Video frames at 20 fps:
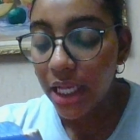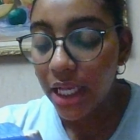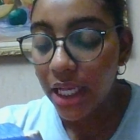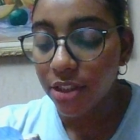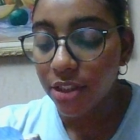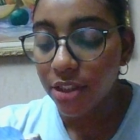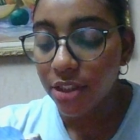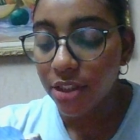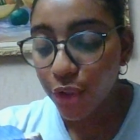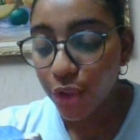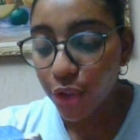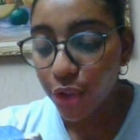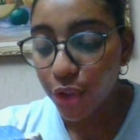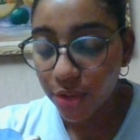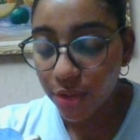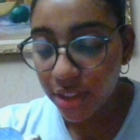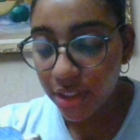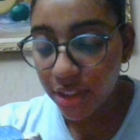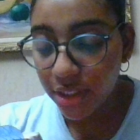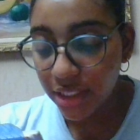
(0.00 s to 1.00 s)
The
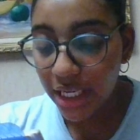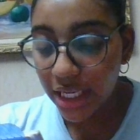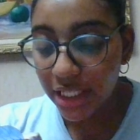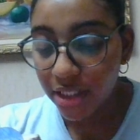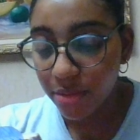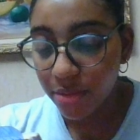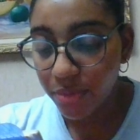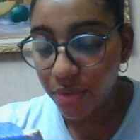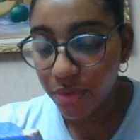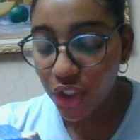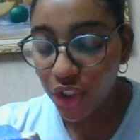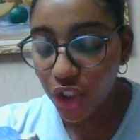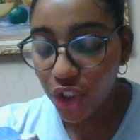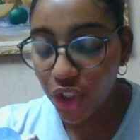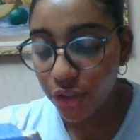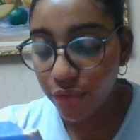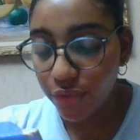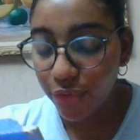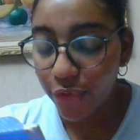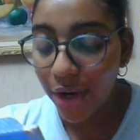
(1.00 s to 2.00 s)
circles indicate the
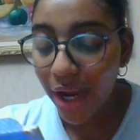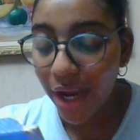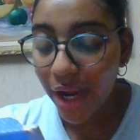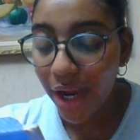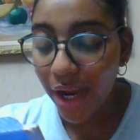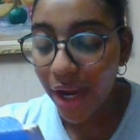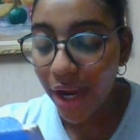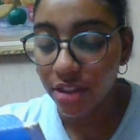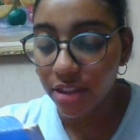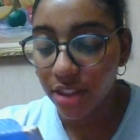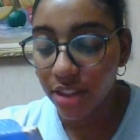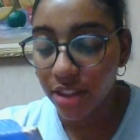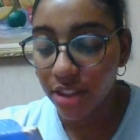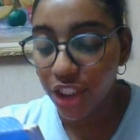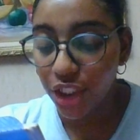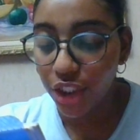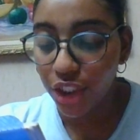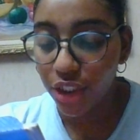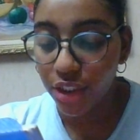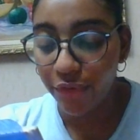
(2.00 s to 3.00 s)
position for
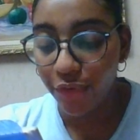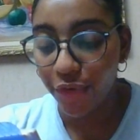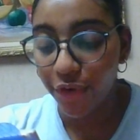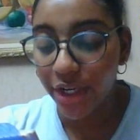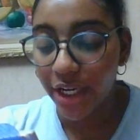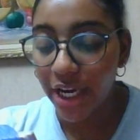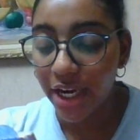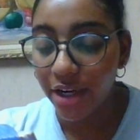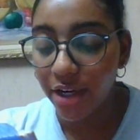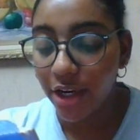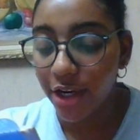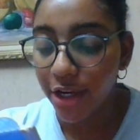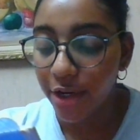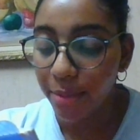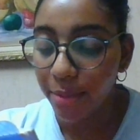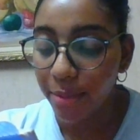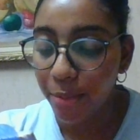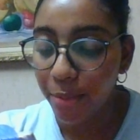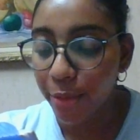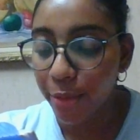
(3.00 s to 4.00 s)
auscultation for cardiac
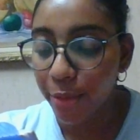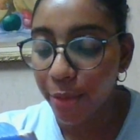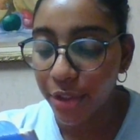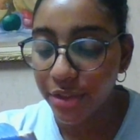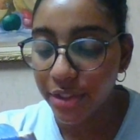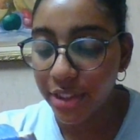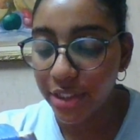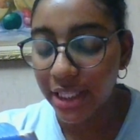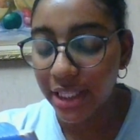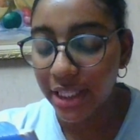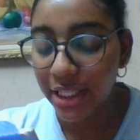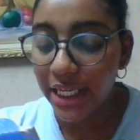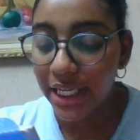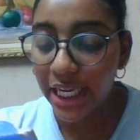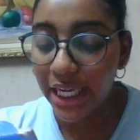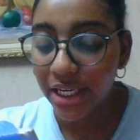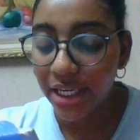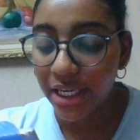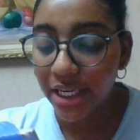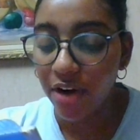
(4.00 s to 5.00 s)
murmurs
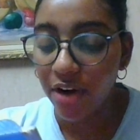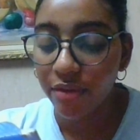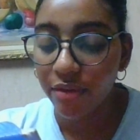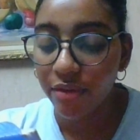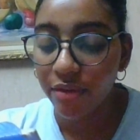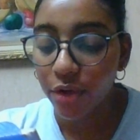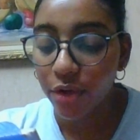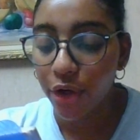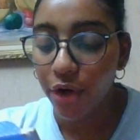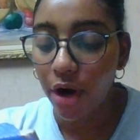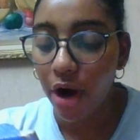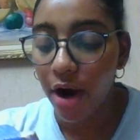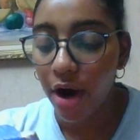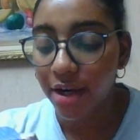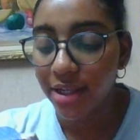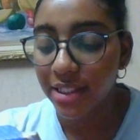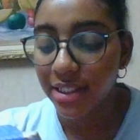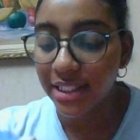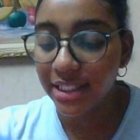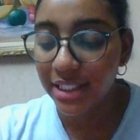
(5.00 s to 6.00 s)
indicating valvular heart
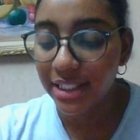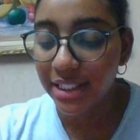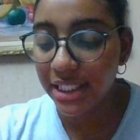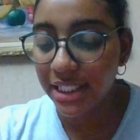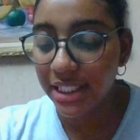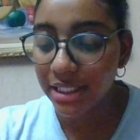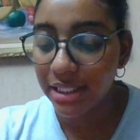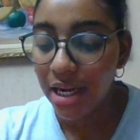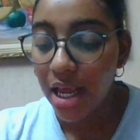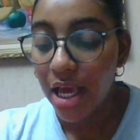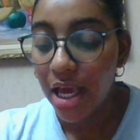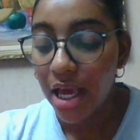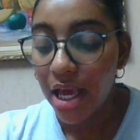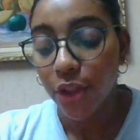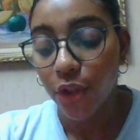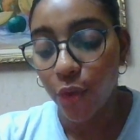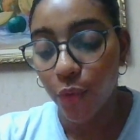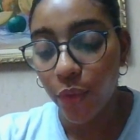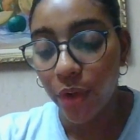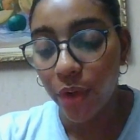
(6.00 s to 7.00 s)
disease.
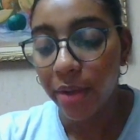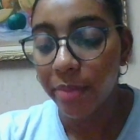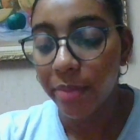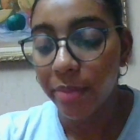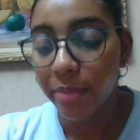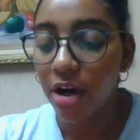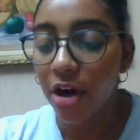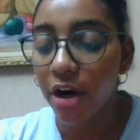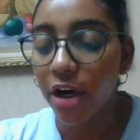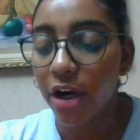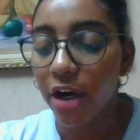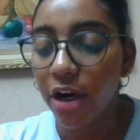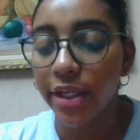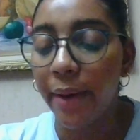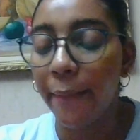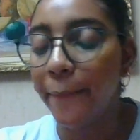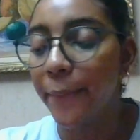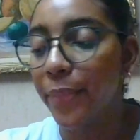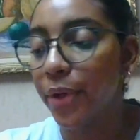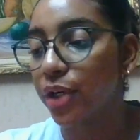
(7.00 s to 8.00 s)
The ribs are
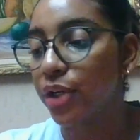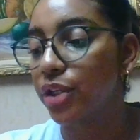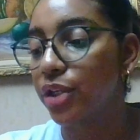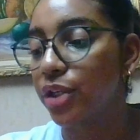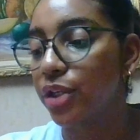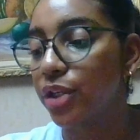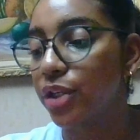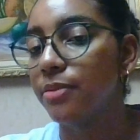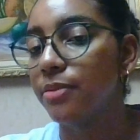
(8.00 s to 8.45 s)
numbered.